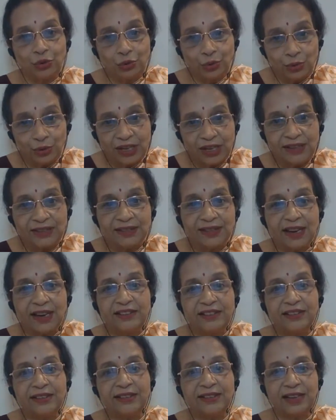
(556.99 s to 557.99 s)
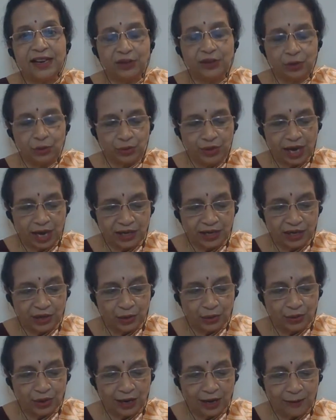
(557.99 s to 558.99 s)
through these stages and to Jnana
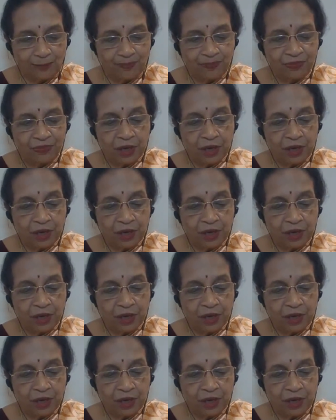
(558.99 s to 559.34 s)
Yoga?